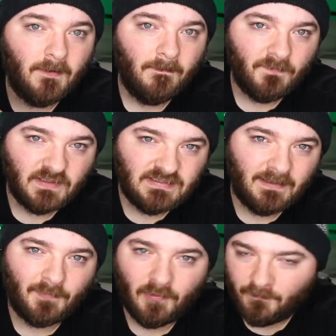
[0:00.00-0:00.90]
the
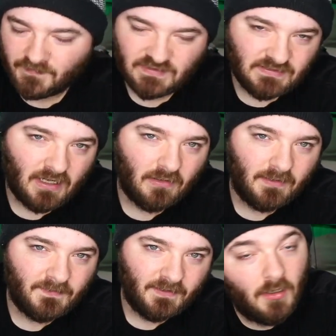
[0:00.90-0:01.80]
temple. It's entirely
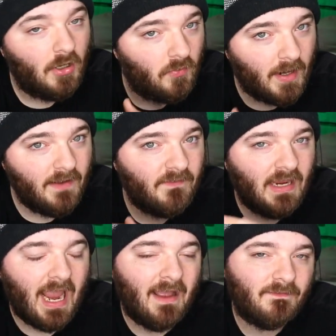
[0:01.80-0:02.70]
up to you.
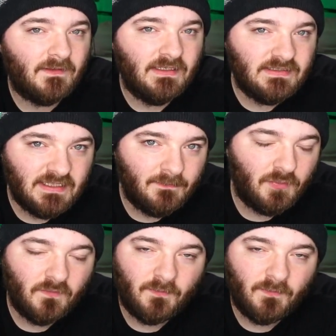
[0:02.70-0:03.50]
Arriving at the temple,